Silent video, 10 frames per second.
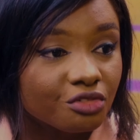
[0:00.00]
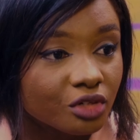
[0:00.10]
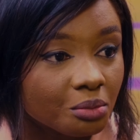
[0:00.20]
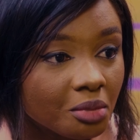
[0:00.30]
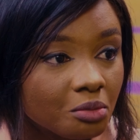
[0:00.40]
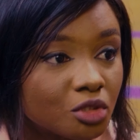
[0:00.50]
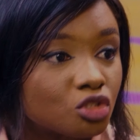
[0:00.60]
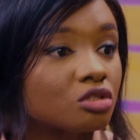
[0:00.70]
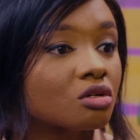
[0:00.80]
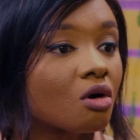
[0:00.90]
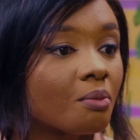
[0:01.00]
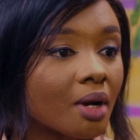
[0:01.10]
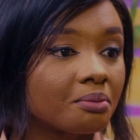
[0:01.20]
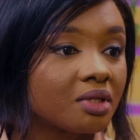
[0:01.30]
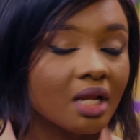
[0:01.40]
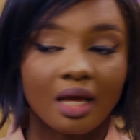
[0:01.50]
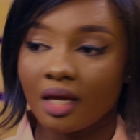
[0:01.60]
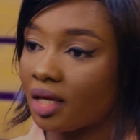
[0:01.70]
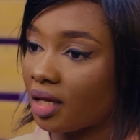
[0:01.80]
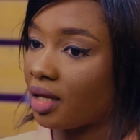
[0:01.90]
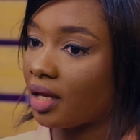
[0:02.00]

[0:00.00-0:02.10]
for the baby, just come and be like,